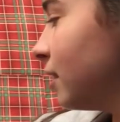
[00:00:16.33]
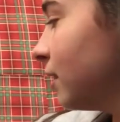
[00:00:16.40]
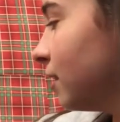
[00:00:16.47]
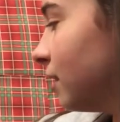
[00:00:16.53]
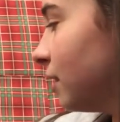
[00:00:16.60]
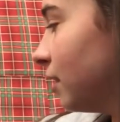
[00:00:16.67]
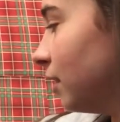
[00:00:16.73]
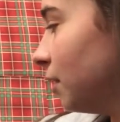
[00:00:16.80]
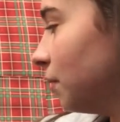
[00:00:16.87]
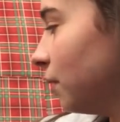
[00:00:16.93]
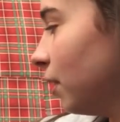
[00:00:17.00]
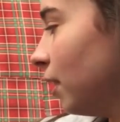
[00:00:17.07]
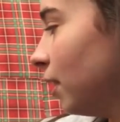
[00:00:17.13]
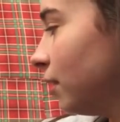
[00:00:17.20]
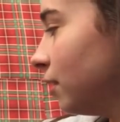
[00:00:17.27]
see
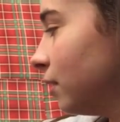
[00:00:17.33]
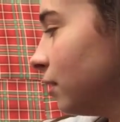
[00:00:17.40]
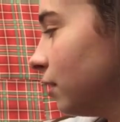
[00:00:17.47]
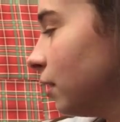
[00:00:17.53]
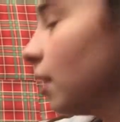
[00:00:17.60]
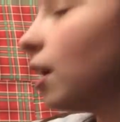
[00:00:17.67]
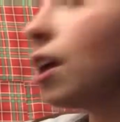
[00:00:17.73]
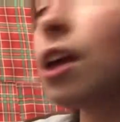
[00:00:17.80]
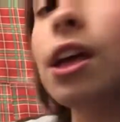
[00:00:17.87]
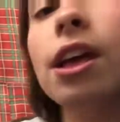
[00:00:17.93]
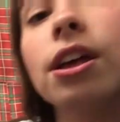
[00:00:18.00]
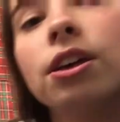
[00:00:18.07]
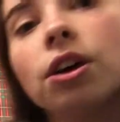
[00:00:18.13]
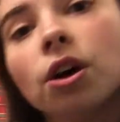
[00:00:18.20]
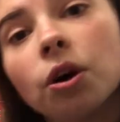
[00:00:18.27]
what
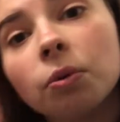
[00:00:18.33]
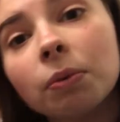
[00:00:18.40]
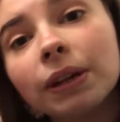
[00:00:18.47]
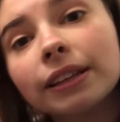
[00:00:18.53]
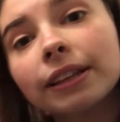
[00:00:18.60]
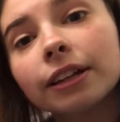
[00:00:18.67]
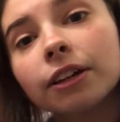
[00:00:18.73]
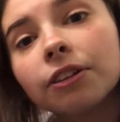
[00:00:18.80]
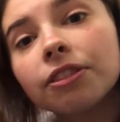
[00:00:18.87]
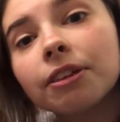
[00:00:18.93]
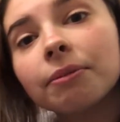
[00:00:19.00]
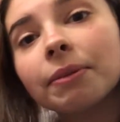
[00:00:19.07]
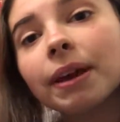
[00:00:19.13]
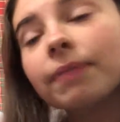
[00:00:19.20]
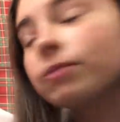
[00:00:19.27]
little thing
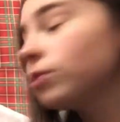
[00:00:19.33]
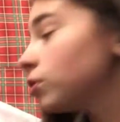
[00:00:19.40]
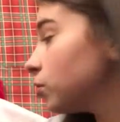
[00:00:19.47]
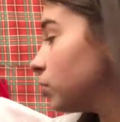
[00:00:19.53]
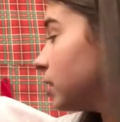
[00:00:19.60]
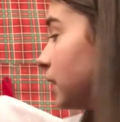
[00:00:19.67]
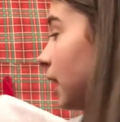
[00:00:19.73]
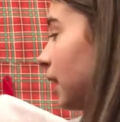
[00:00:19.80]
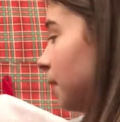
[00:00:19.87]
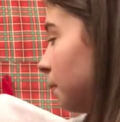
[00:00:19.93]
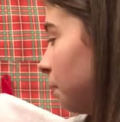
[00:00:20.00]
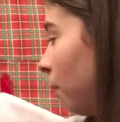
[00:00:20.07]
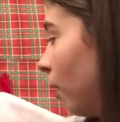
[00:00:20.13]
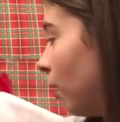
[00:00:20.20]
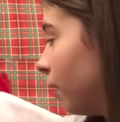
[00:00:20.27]
we have to do today to
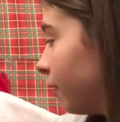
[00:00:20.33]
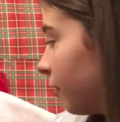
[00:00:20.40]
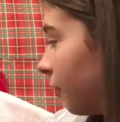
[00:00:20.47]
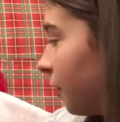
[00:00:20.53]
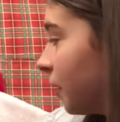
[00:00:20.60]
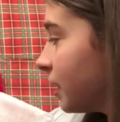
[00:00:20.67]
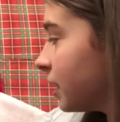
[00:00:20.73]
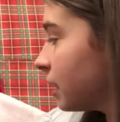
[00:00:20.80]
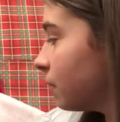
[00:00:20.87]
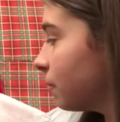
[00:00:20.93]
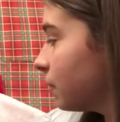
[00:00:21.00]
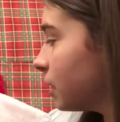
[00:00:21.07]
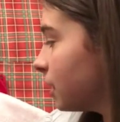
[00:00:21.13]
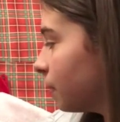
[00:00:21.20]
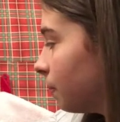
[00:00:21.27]
put the
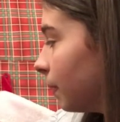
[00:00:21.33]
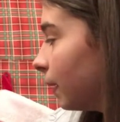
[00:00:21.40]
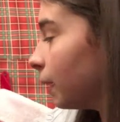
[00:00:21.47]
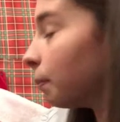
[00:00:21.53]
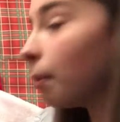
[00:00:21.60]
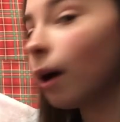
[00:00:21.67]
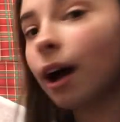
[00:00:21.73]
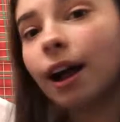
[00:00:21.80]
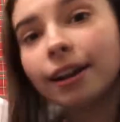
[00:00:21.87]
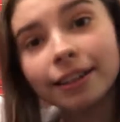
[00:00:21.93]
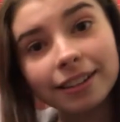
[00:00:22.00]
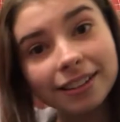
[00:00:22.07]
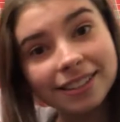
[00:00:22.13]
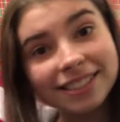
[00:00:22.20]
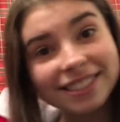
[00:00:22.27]
Christmas spirit upon
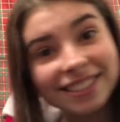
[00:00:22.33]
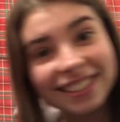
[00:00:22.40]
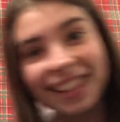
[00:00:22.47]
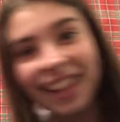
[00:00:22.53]
us.